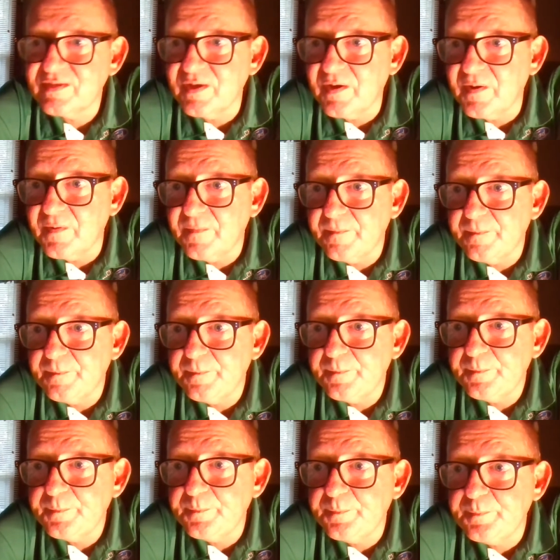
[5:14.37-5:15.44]
So
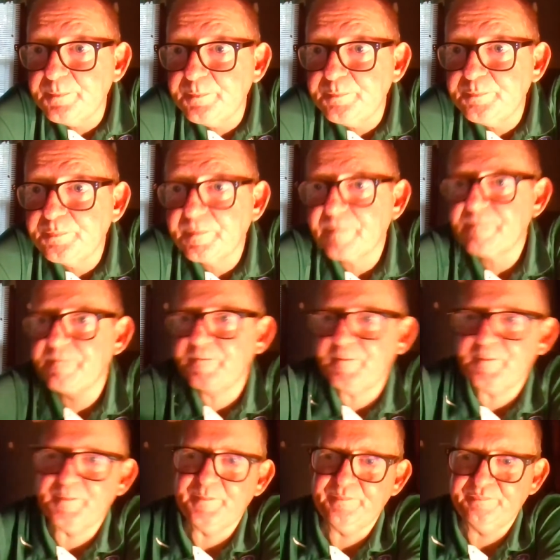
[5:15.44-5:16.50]

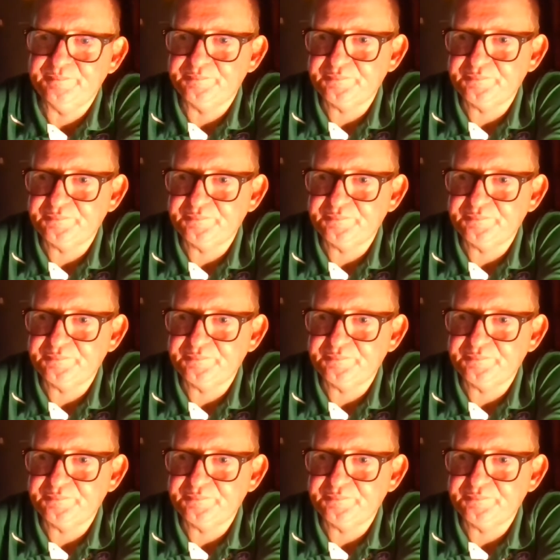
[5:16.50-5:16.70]
Mhm.